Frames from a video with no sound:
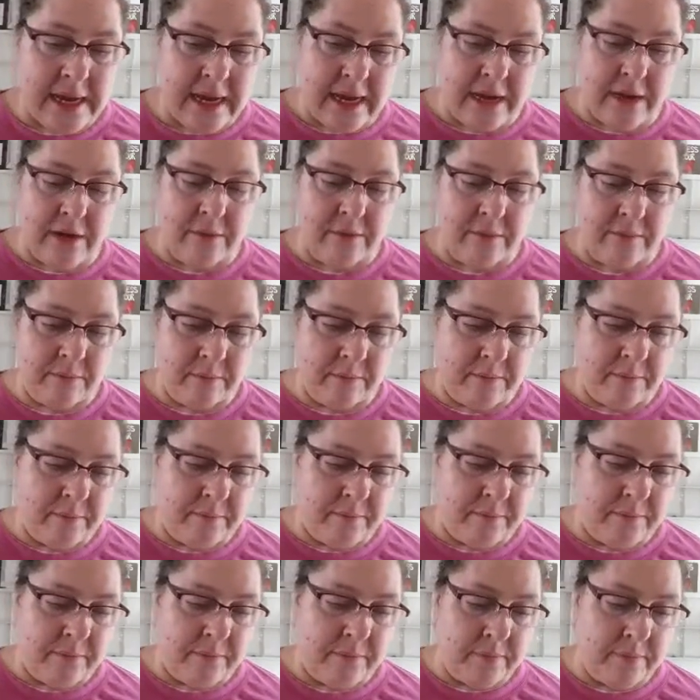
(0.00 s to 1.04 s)
And
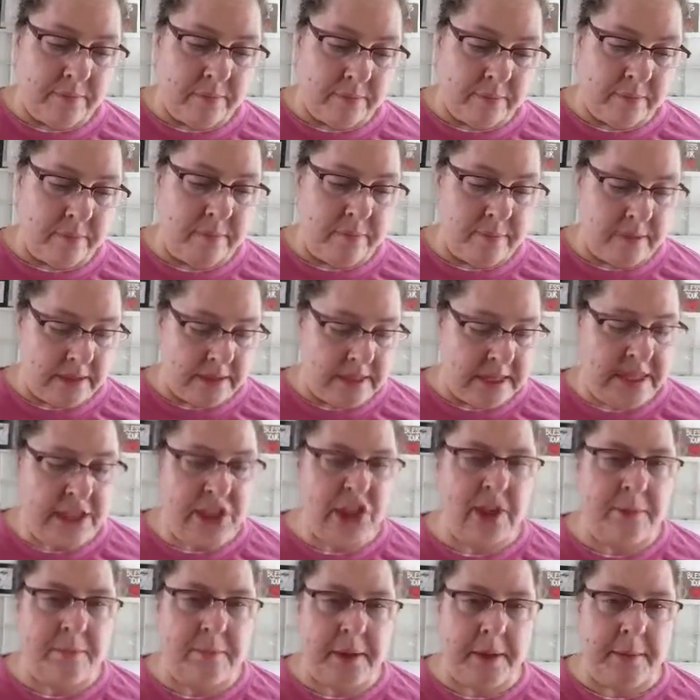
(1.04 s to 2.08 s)

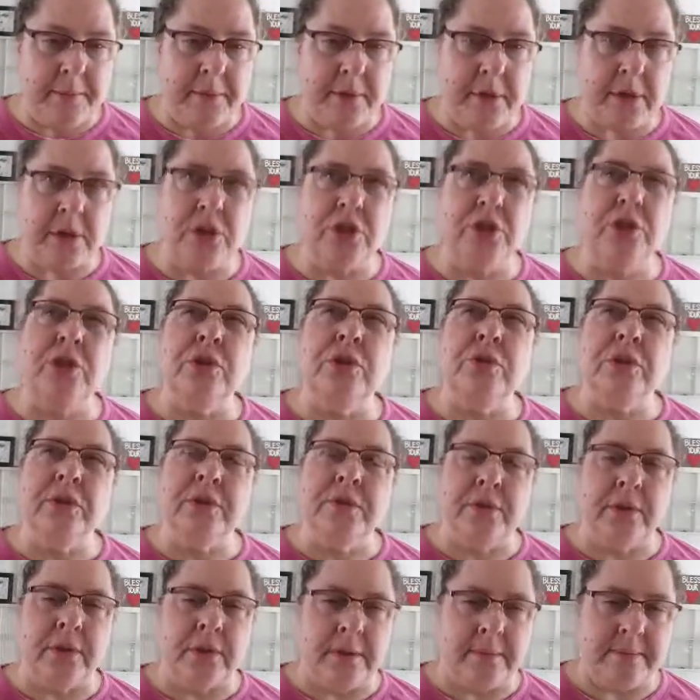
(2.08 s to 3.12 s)
teaching people to choose
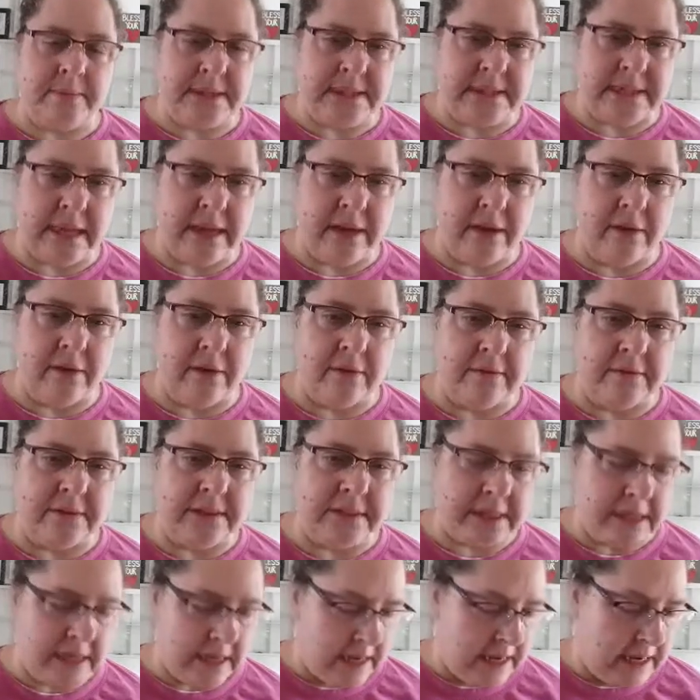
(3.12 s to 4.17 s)
for
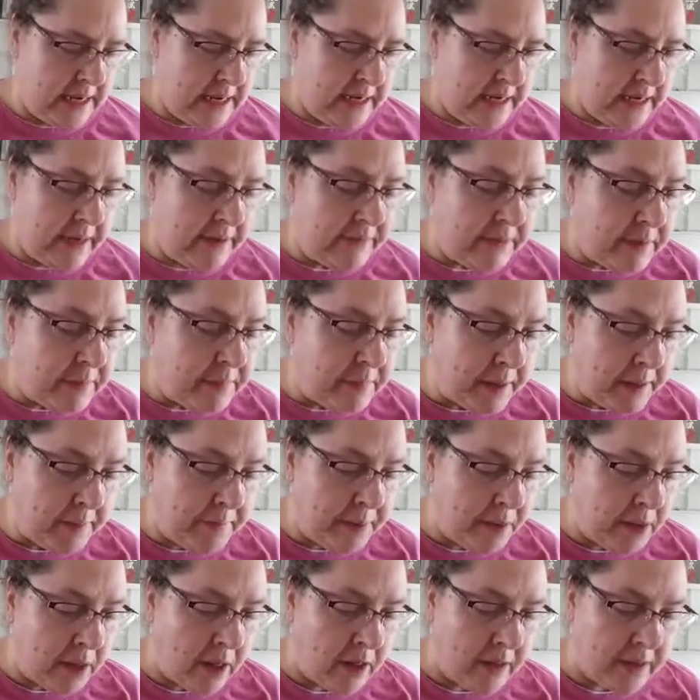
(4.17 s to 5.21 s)
themselves, giving
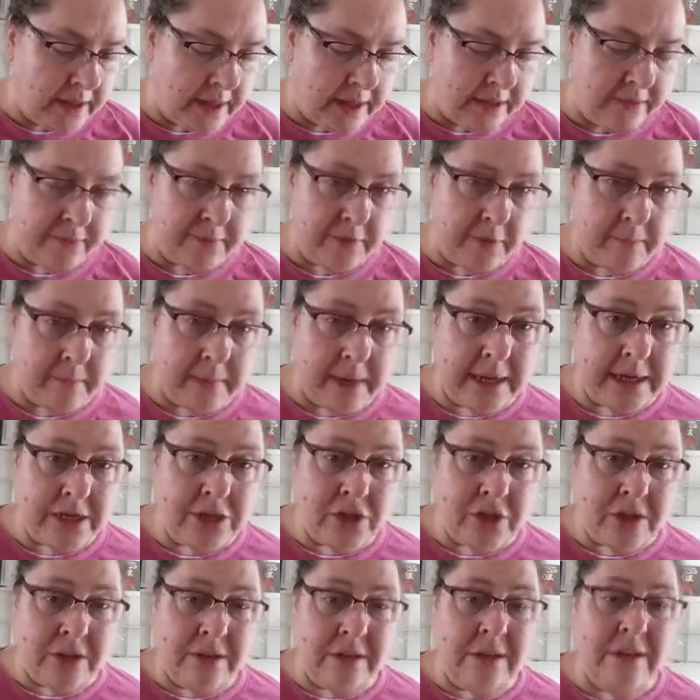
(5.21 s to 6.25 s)
people all the
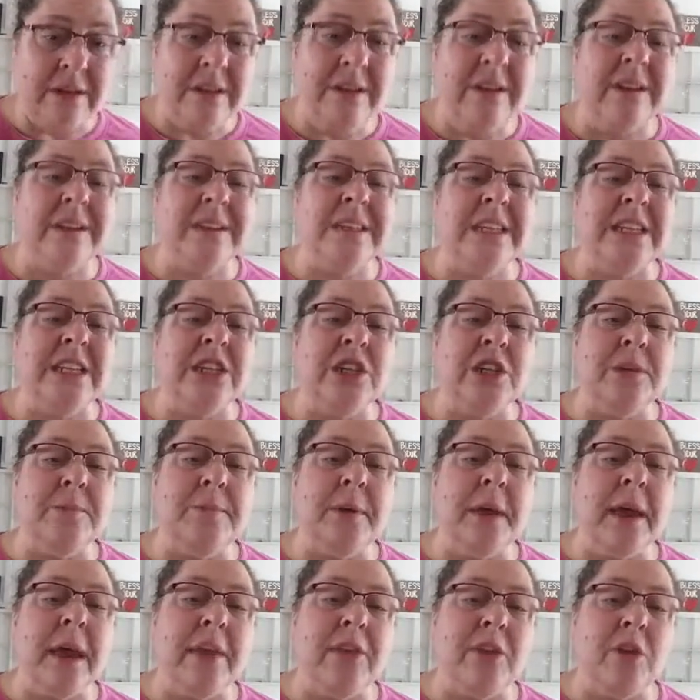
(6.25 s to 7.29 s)
information, and teaching
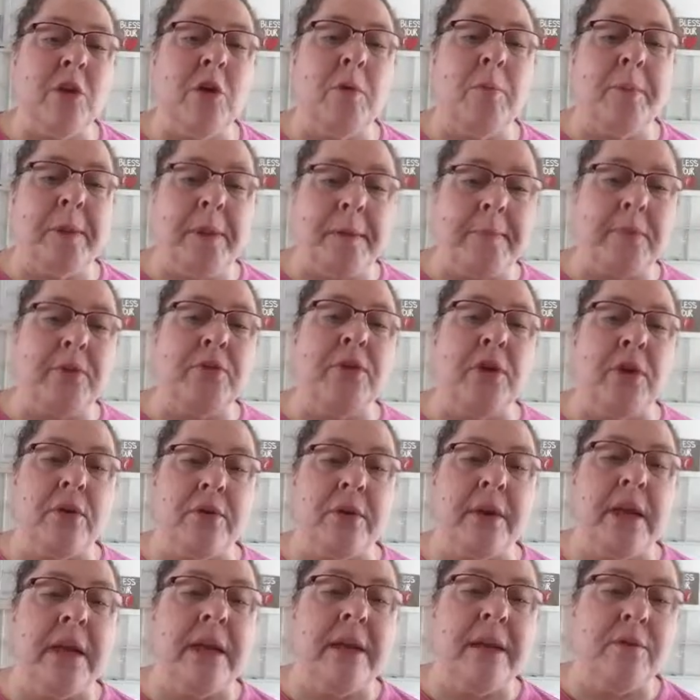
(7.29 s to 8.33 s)
ethical people don't
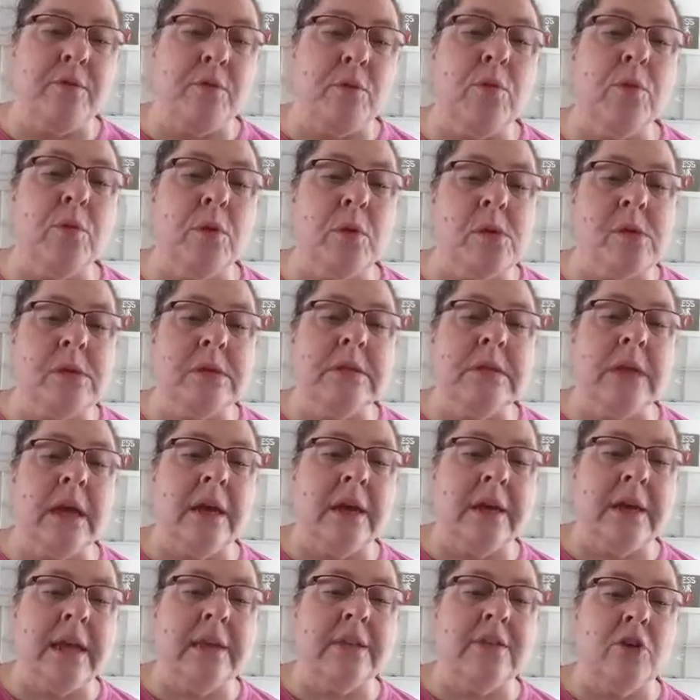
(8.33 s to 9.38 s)
need rules.
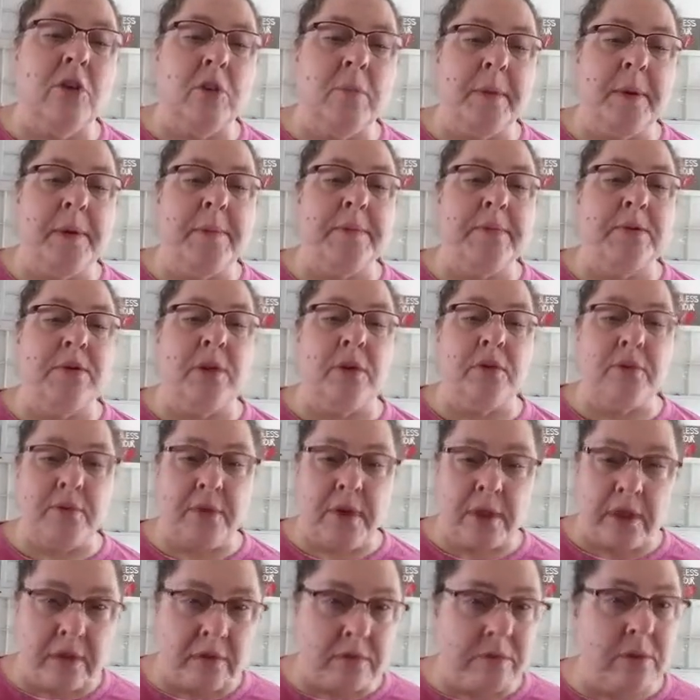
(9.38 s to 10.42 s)
Unethical people don't
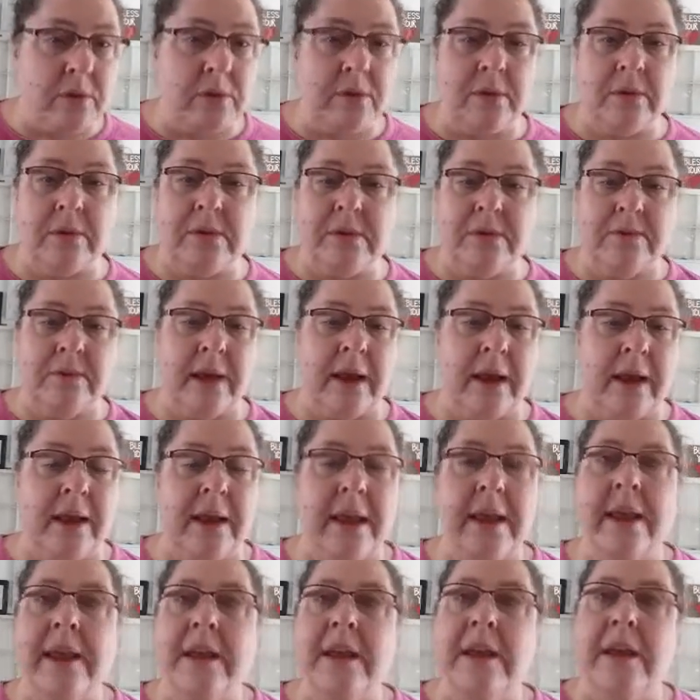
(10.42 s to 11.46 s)
follow rules, right?
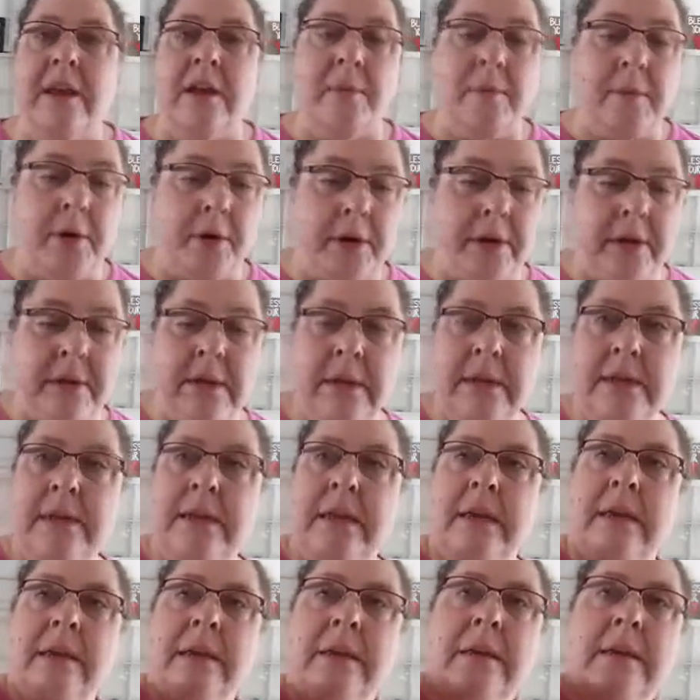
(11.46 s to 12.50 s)
Good morning,
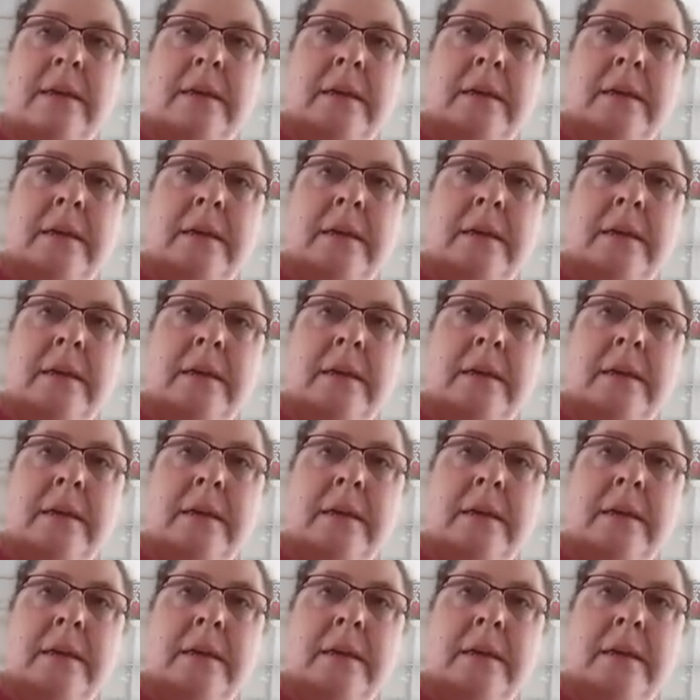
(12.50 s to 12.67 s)
Linda.